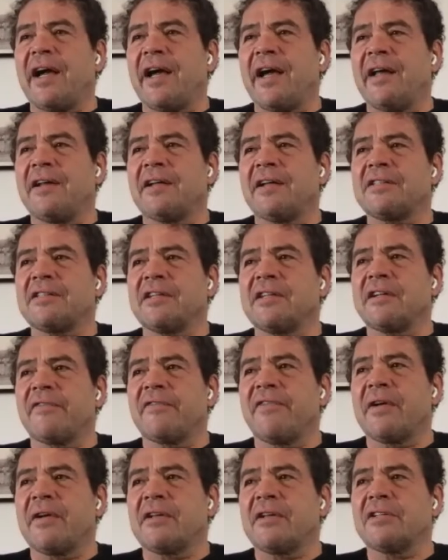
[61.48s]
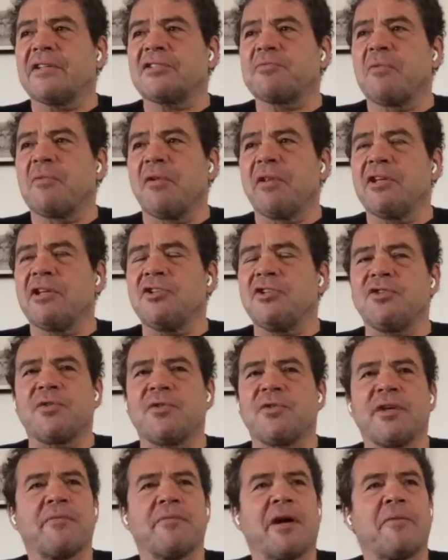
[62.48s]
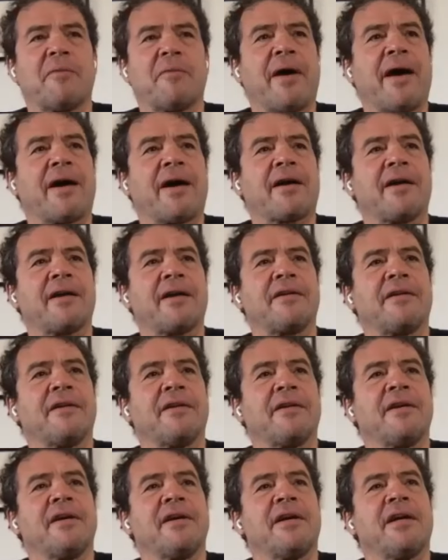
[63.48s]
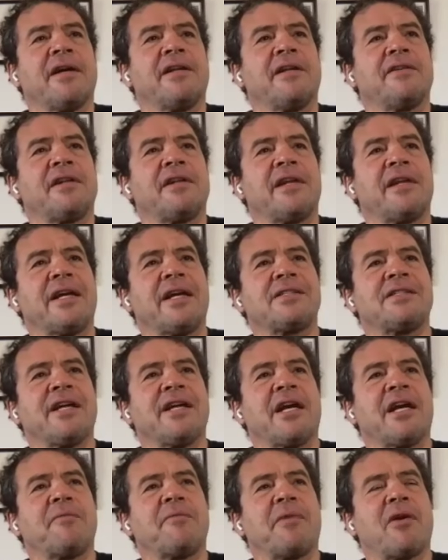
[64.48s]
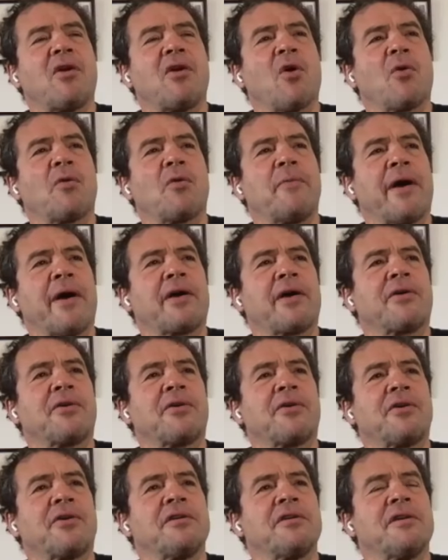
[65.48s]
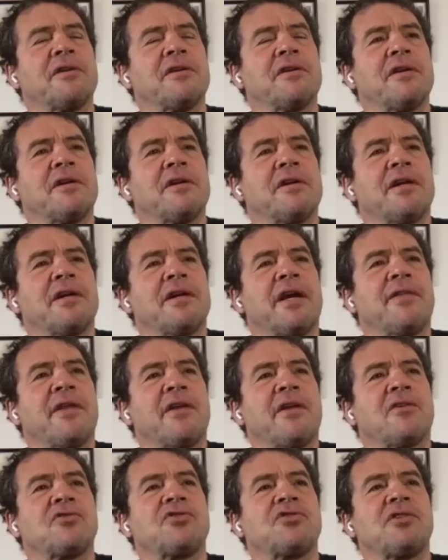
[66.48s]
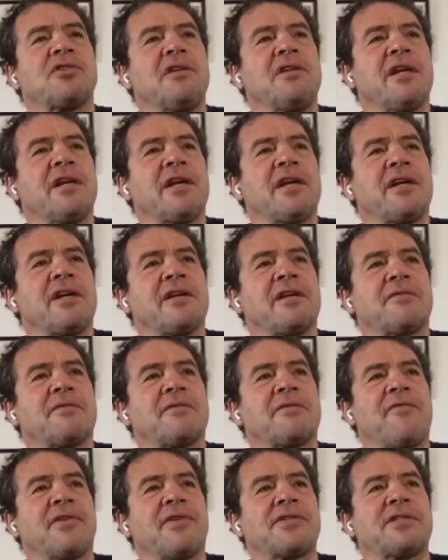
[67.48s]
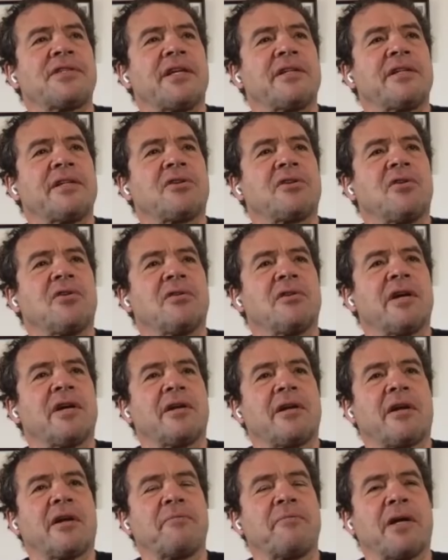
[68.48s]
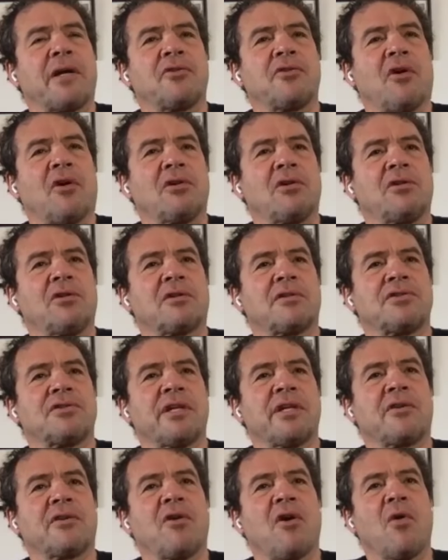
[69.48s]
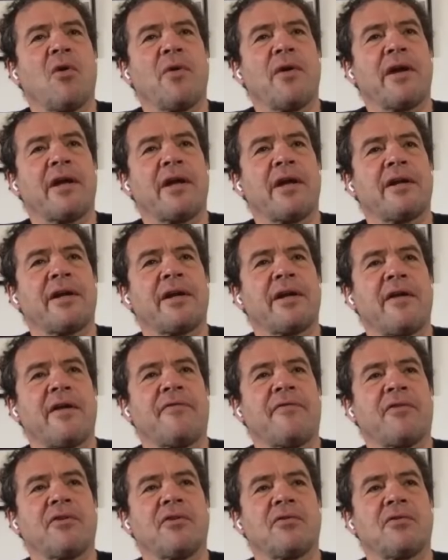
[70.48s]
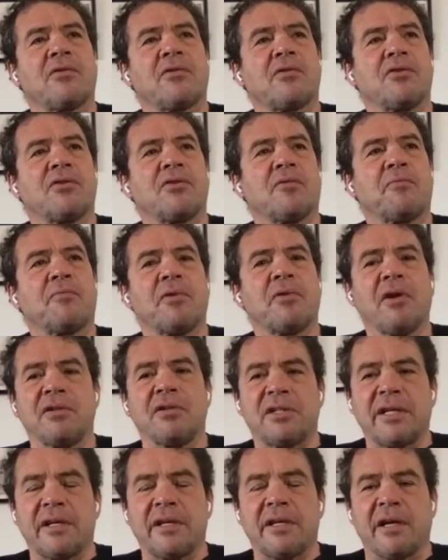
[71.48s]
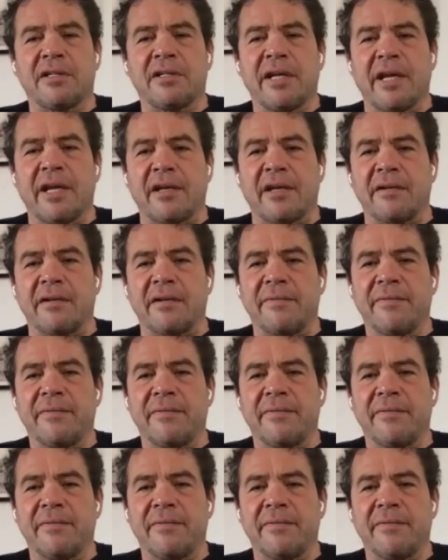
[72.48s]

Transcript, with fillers: had a, a very a small injury in my back, and and then the next day my lower back hurt, and then on Sunday Rafa said, and uh, my doctor said, go and have for your your blood t- uh, taken.